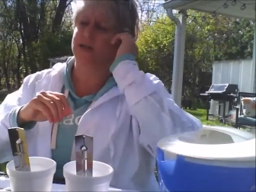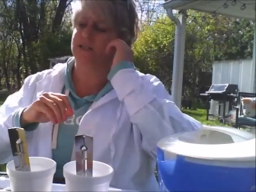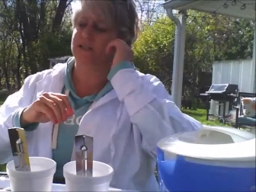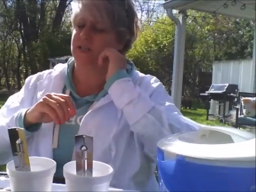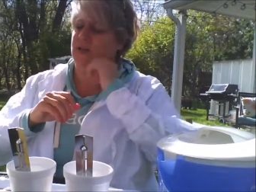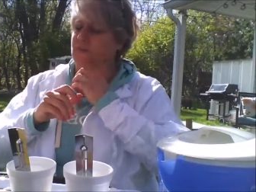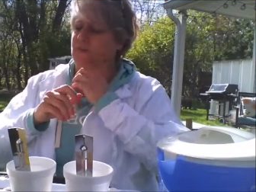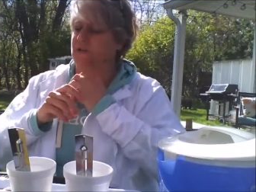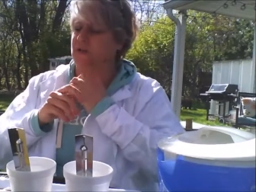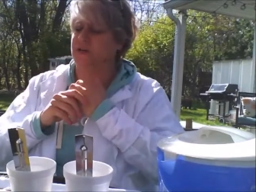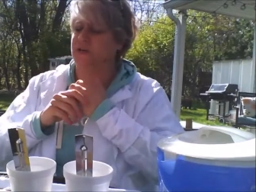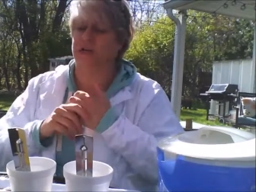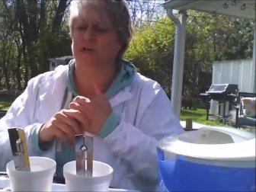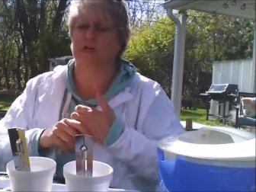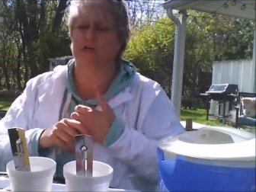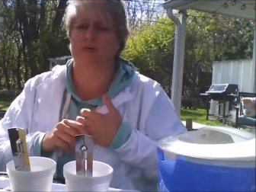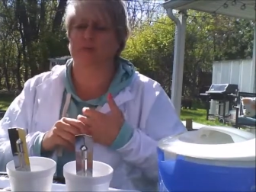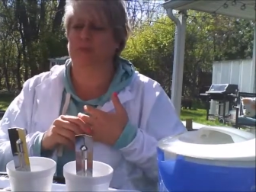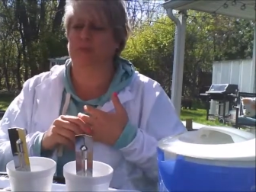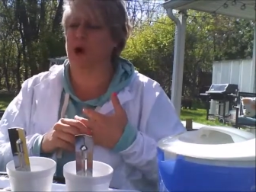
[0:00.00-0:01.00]
a
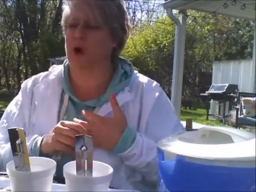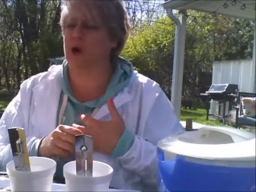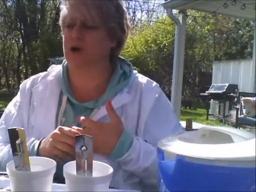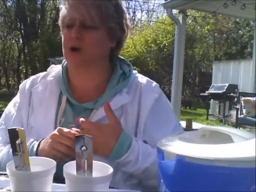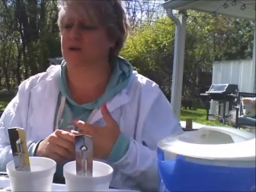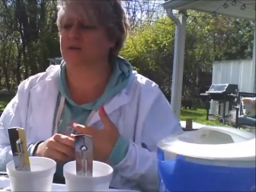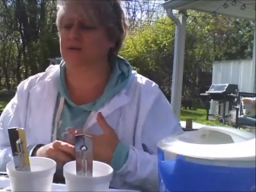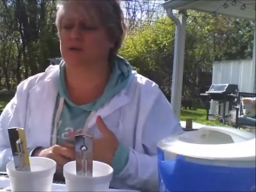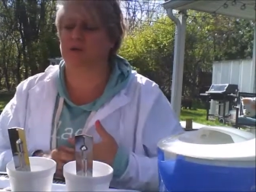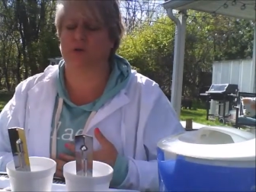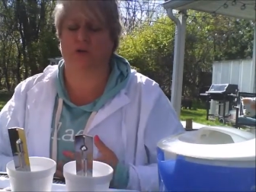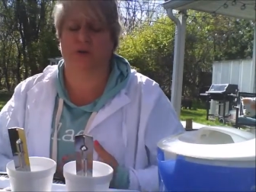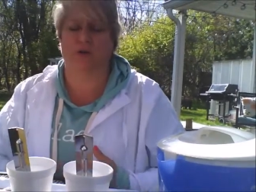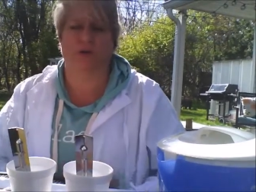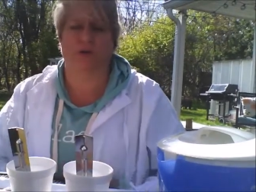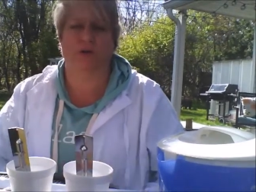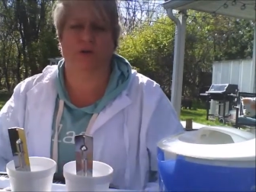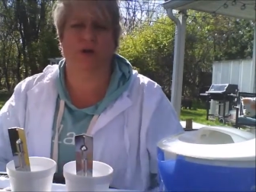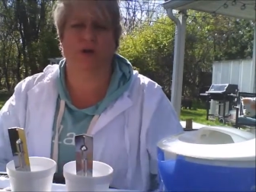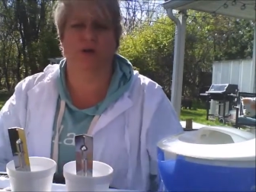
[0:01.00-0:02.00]
prediction part of the
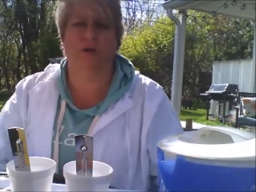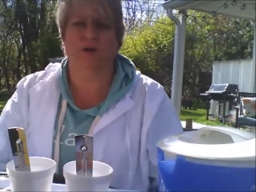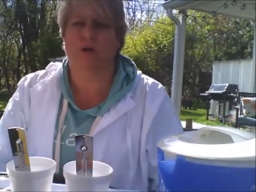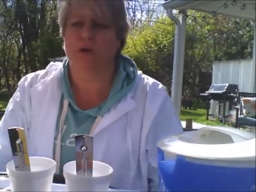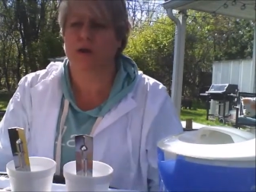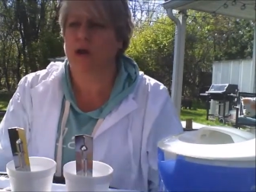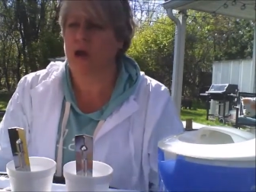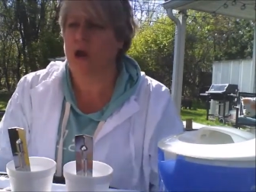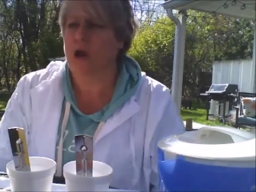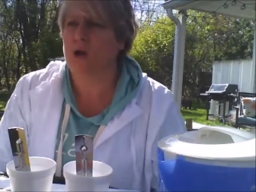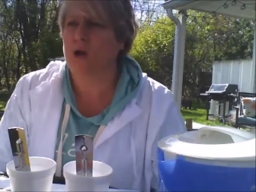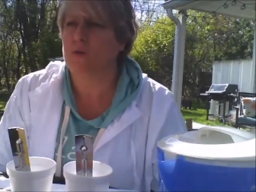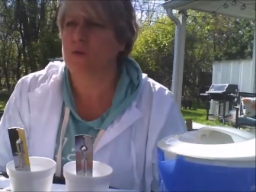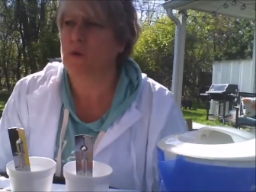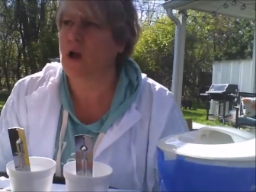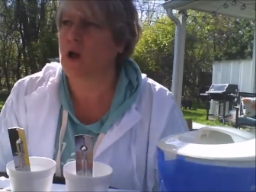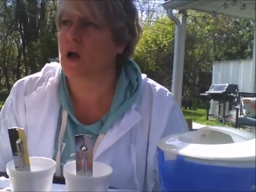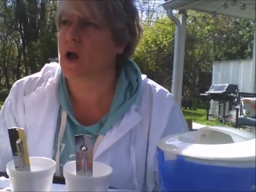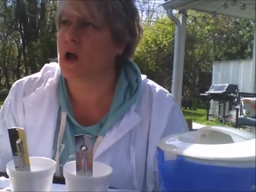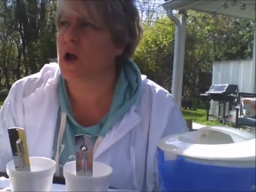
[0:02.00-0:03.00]
cooking oil,
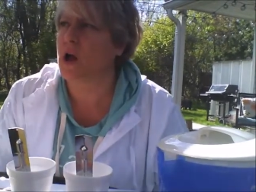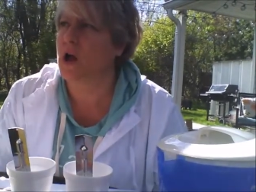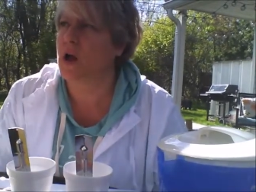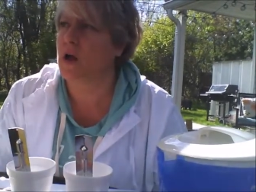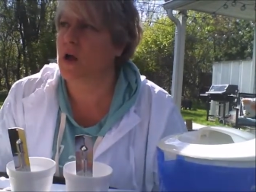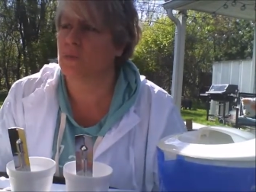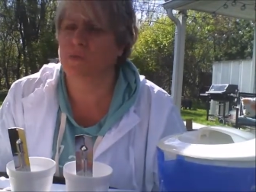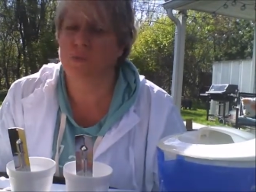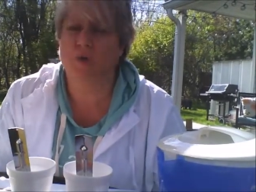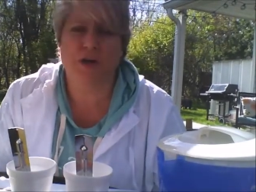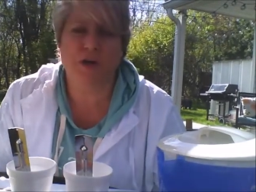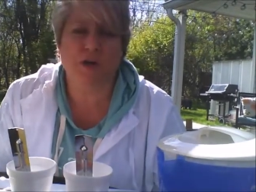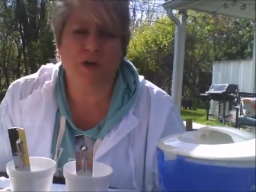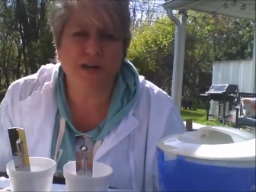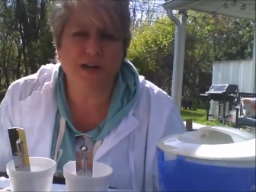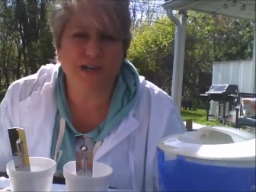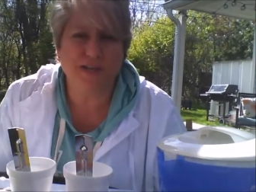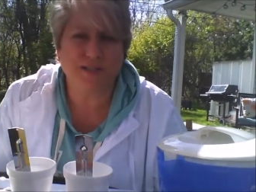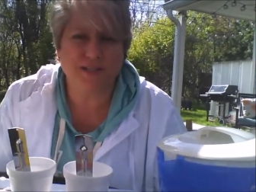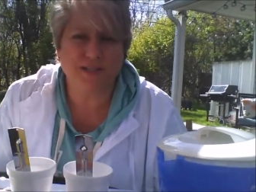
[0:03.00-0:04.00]
I'm
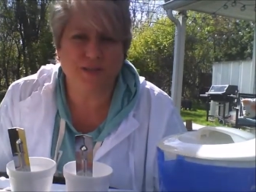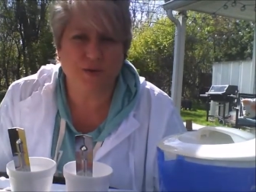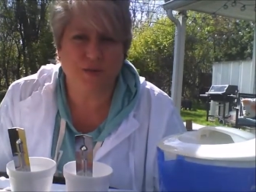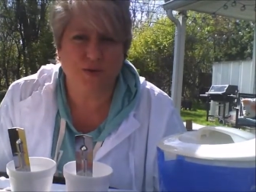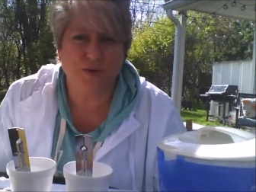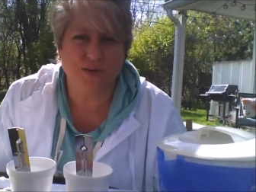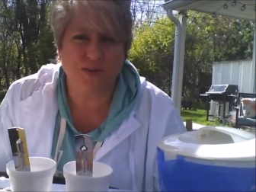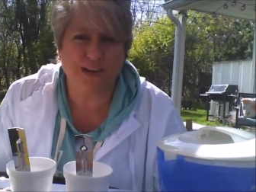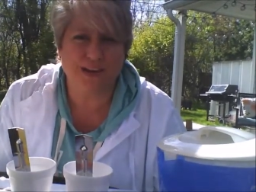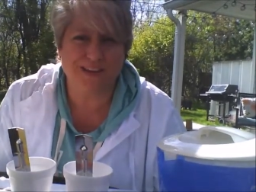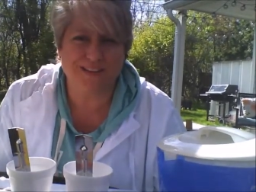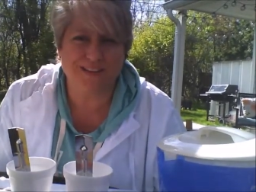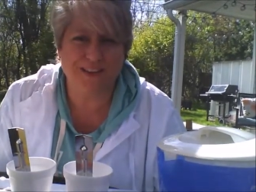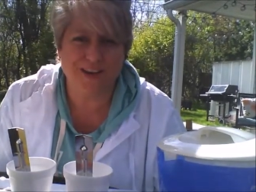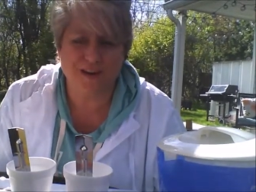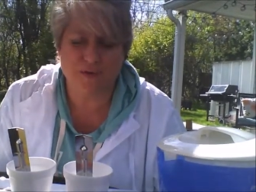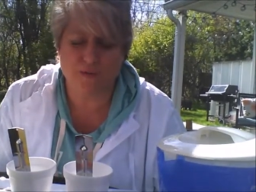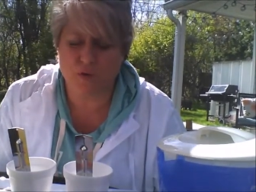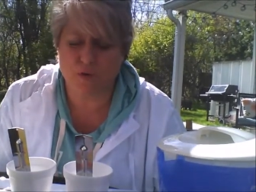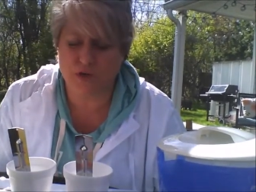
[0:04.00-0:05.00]
curious, now
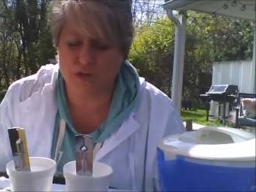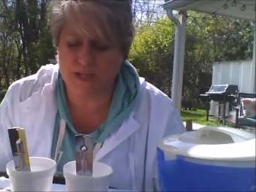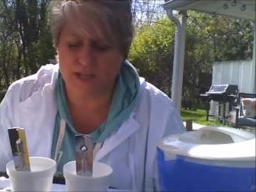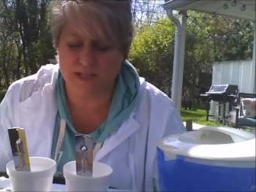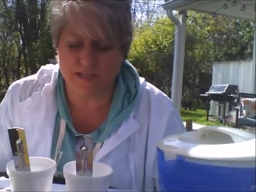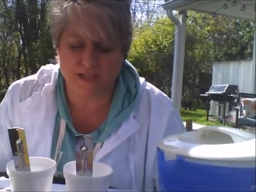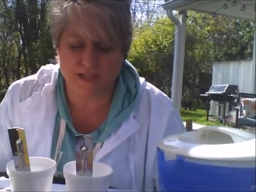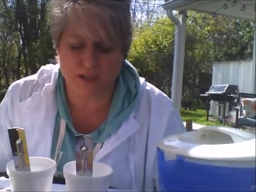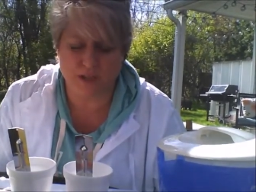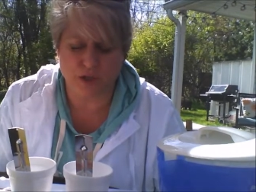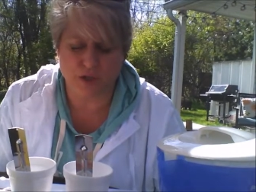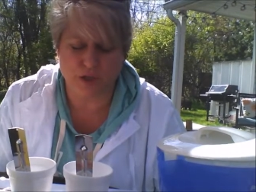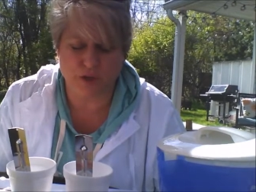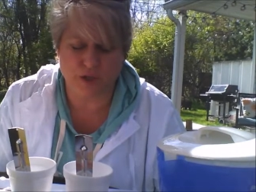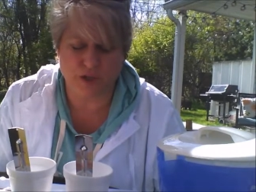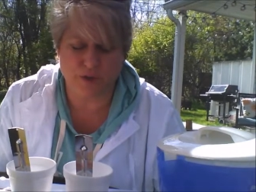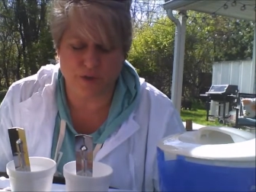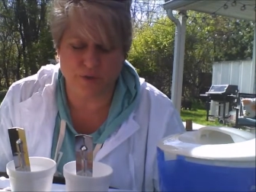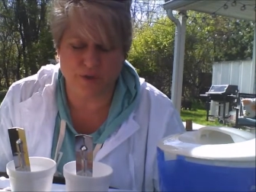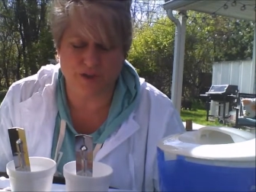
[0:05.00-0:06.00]
that we're testing the
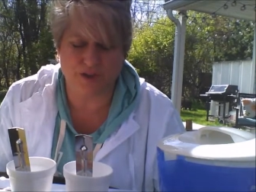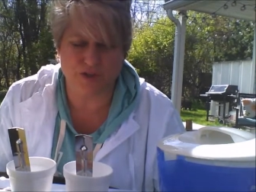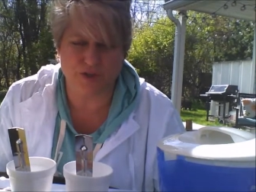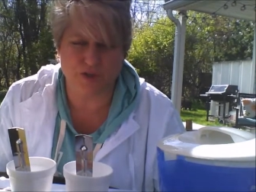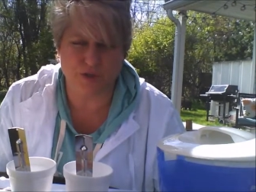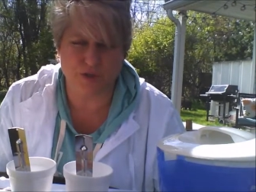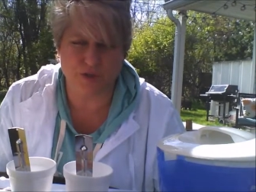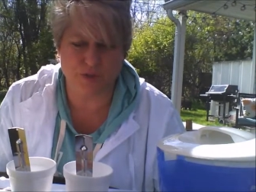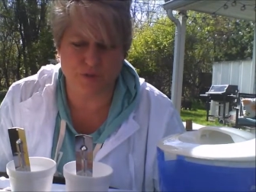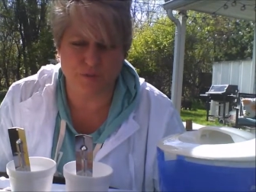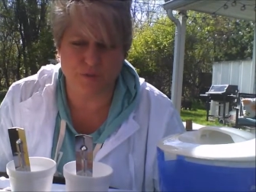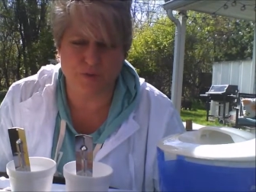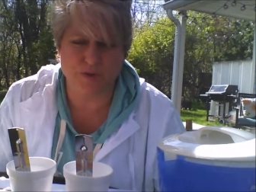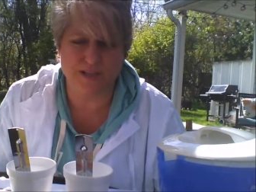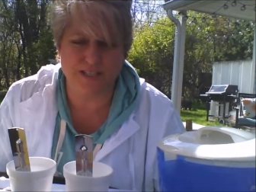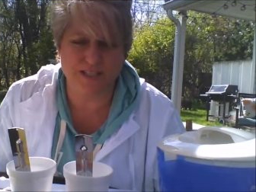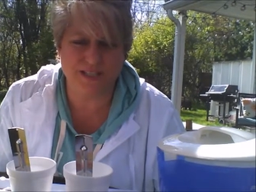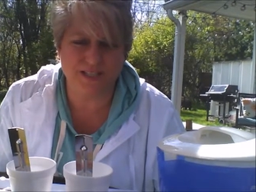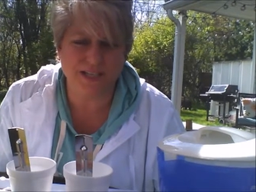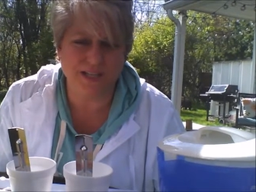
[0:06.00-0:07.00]
cooking oil, do you
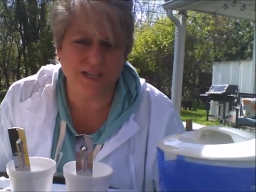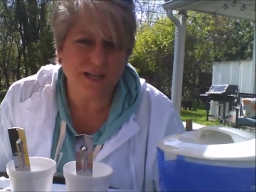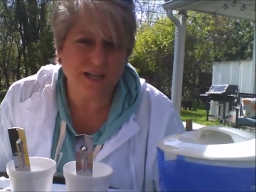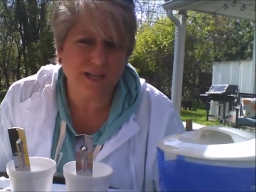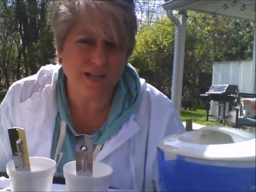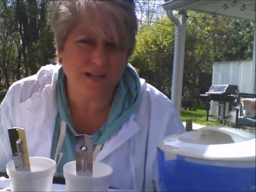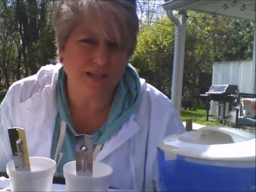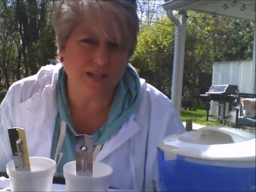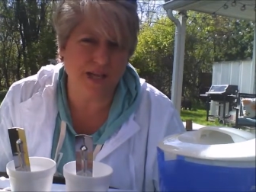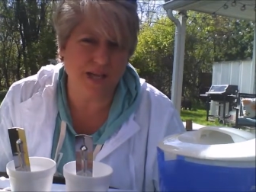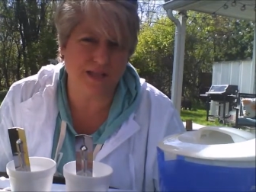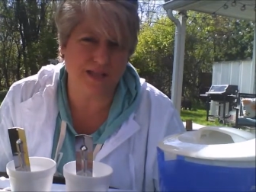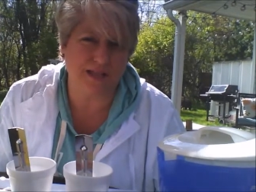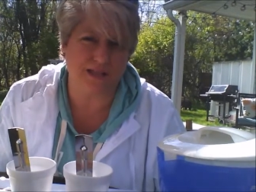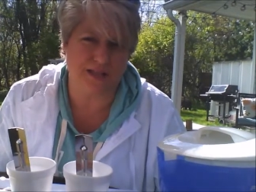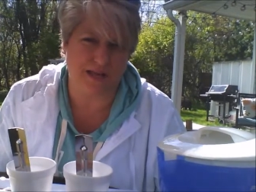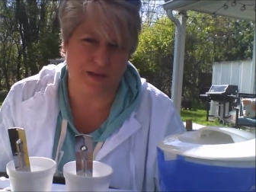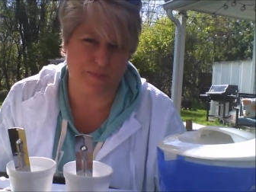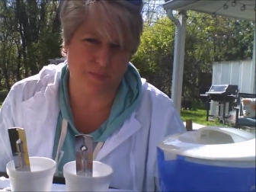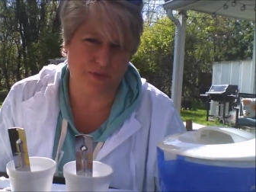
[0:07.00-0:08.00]
predict that the
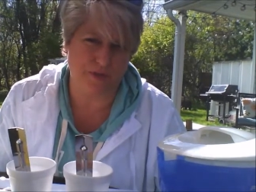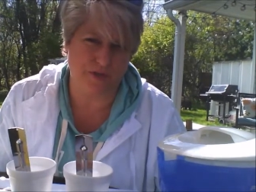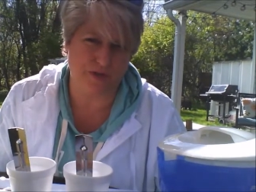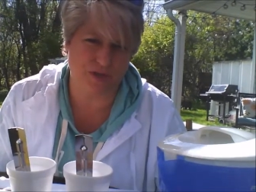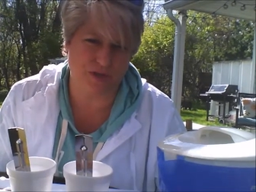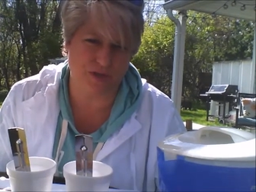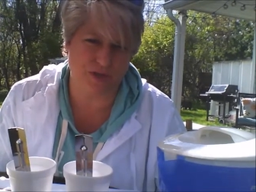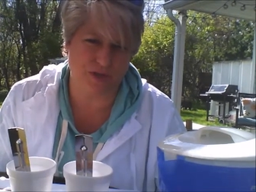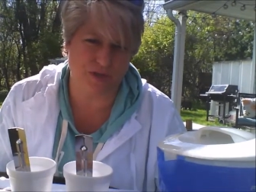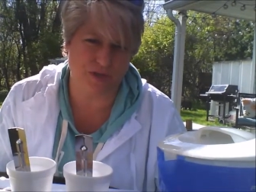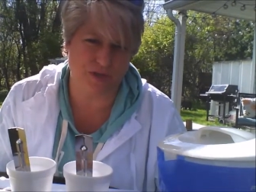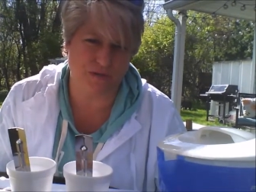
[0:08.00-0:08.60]
temperature